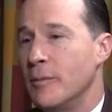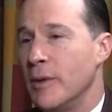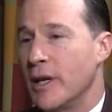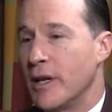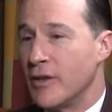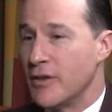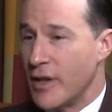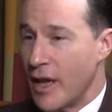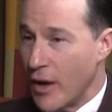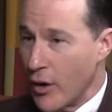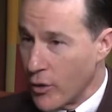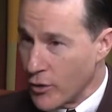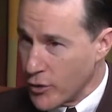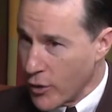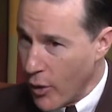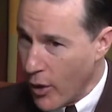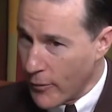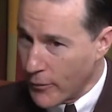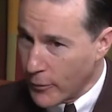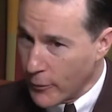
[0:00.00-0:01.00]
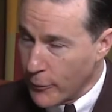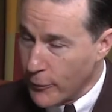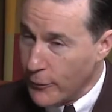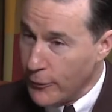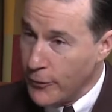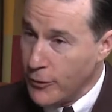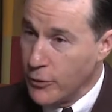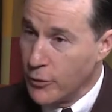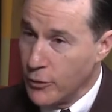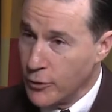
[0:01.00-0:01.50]
because they also offer
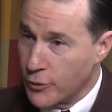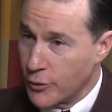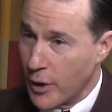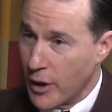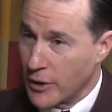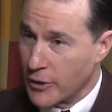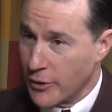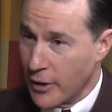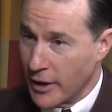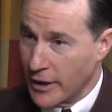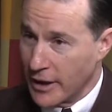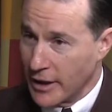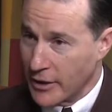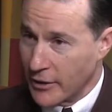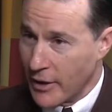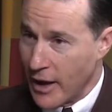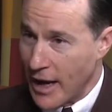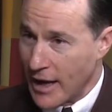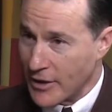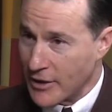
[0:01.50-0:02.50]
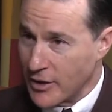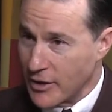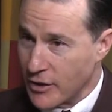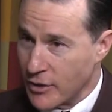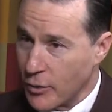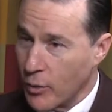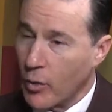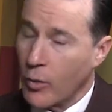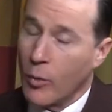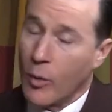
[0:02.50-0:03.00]
few drug-drug
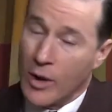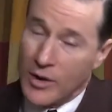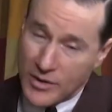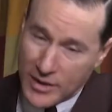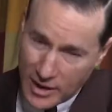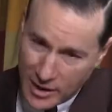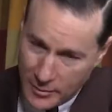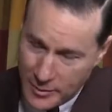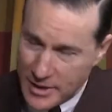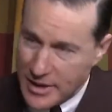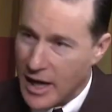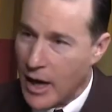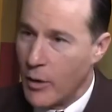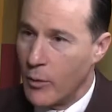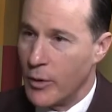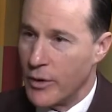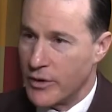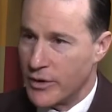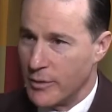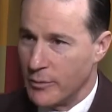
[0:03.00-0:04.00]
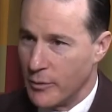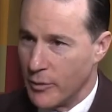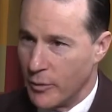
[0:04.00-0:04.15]
interactions or ones that can be dealt with some,